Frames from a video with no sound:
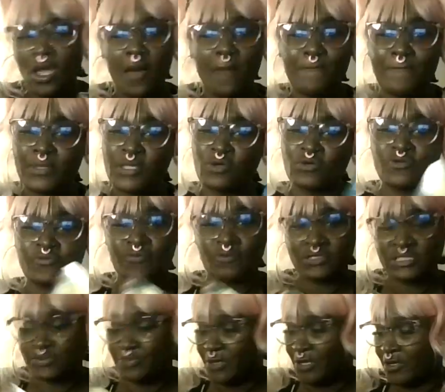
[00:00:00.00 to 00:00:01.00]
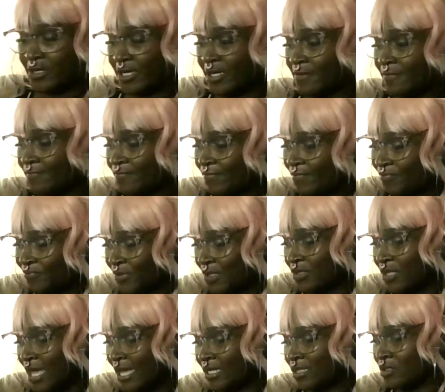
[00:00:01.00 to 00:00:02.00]
Beautiful spirit. Feel
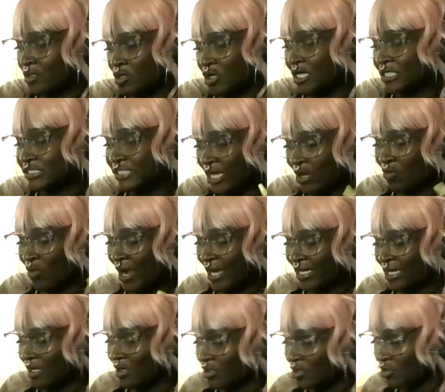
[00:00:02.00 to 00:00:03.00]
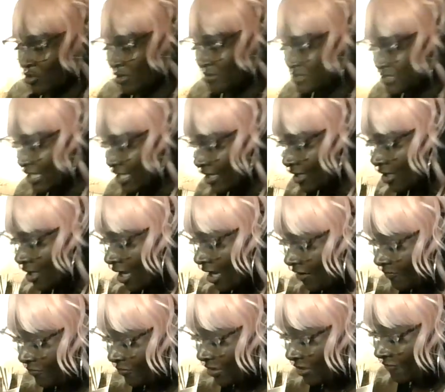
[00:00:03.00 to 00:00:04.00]
like, because that white, you know what I'm saying?
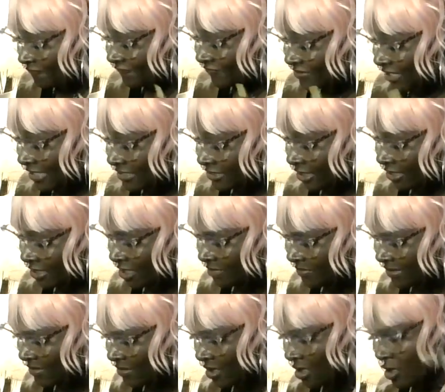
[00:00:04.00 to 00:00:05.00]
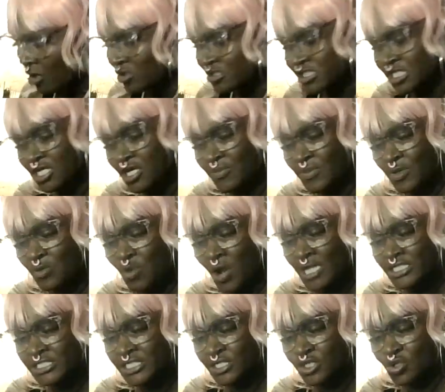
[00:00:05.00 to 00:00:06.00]
Could feel like they could be, oh, she could be
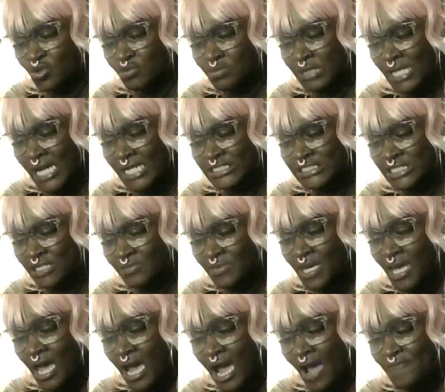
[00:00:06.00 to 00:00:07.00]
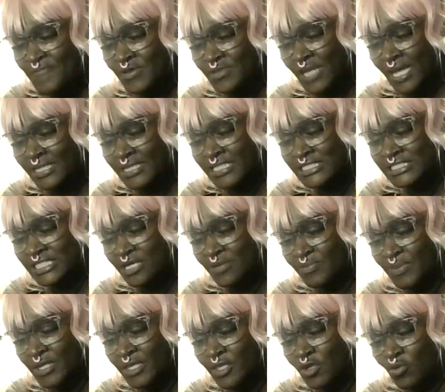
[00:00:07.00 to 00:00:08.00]
watching you blossom. I feel like this could
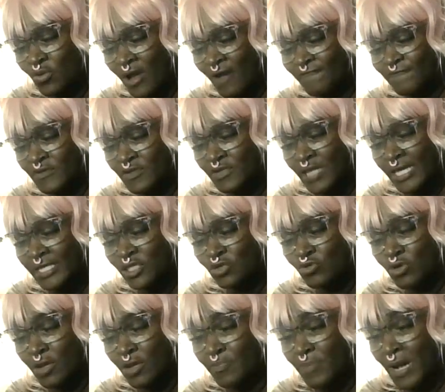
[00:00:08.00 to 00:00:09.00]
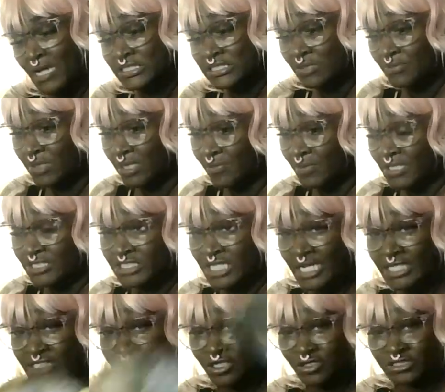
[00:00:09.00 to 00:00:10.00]
be you. I feel like you could possibly be
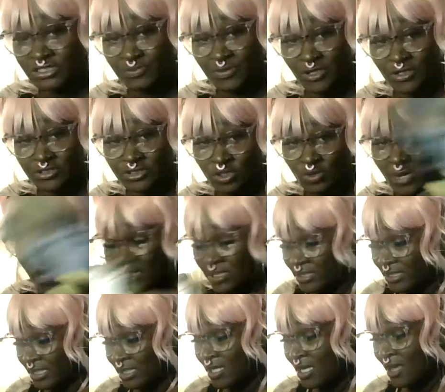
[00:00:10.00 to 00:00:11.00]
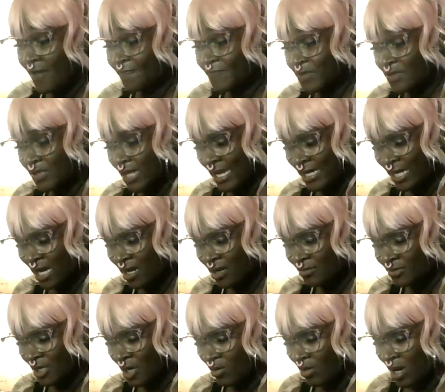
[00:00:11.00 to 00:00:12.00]
changing your spirituality. Feel like, I
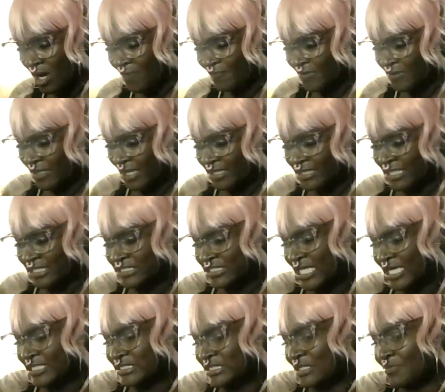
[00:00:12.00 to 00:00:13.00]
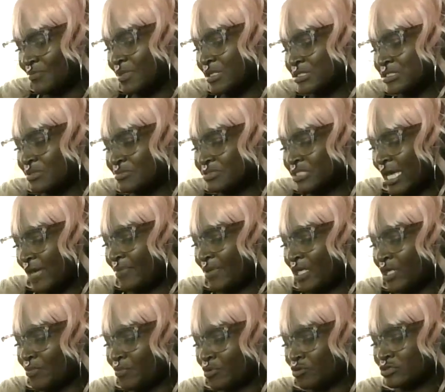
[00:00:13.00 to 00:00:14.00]
don't know why, I feel like that's like some Muslim type,
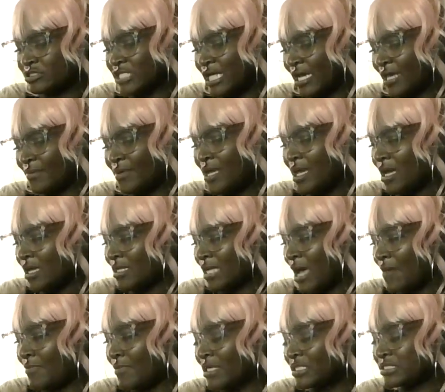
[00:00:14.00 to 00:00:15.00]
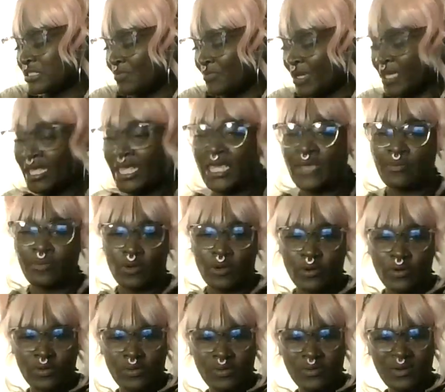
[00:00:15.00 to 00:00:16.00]
Hebrew type. Not Muslim, but
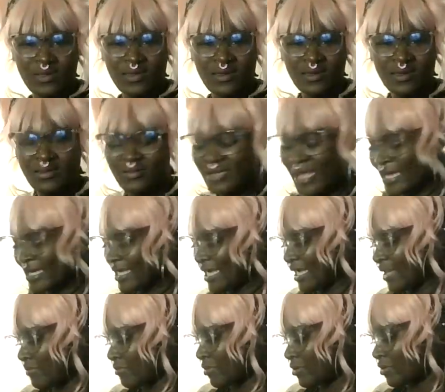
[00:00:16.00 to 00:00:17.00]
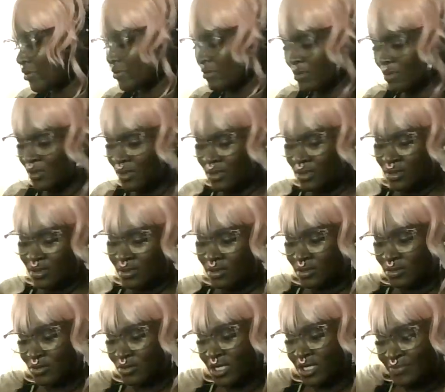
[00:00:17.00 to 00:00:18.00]
Hebrew. Like Hebrew.
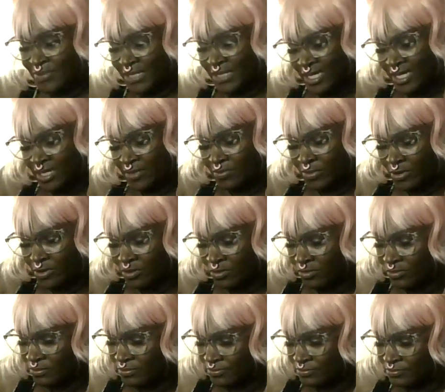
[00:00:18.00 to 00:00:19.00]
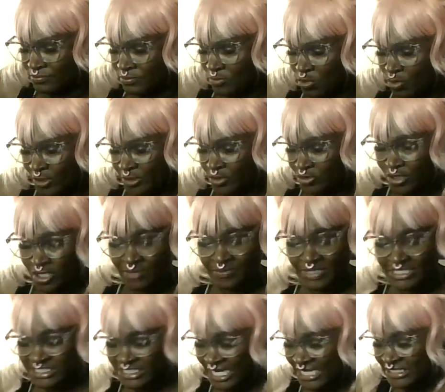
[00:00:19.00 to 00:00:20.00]
You could be Hebrew. Or you could be
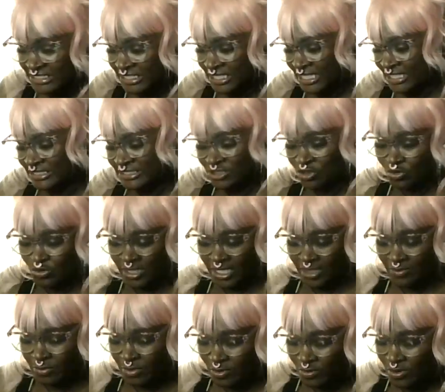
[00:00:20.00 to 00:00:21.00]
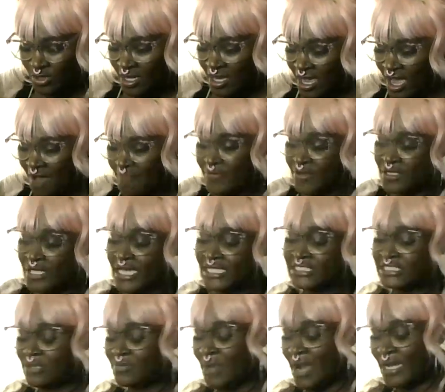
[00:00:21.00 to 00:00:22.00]
changing into Hebrew. I feel like
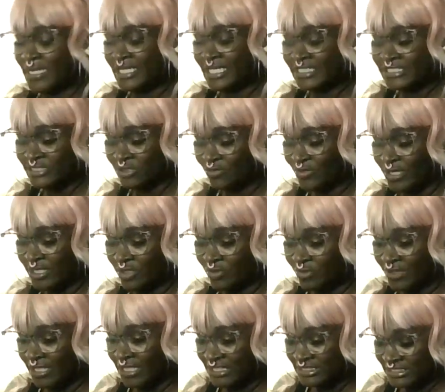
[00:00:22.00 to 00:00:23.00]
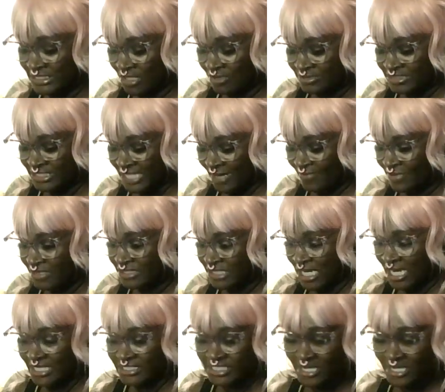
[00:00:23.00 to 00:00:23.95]
somebody is surrendering to self-sabotage.